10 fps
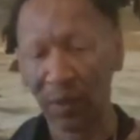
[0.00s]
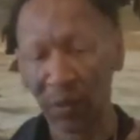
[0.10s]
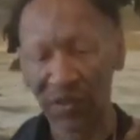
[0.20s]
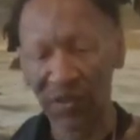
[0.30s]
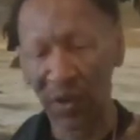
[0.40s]

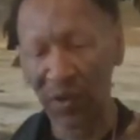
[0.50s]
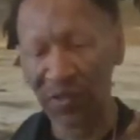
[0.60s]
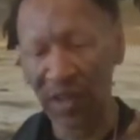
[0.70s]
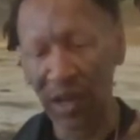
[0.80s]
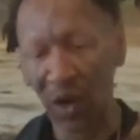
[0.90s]
which
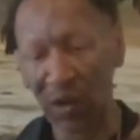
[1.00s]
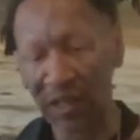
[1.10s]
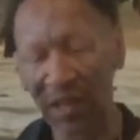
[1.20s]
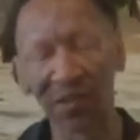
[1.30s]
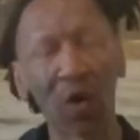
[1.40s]
serves not
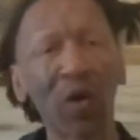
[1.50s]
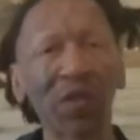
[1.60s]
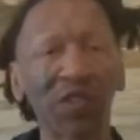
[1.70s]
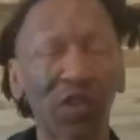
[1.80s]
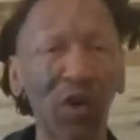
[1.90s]
only as an
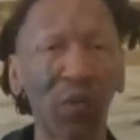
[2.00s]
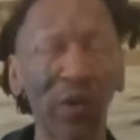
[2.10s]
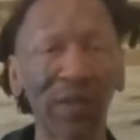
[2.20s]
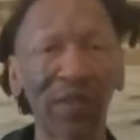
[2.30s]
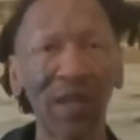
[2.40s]
oil to cook
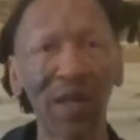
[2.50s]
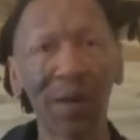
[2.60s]
with,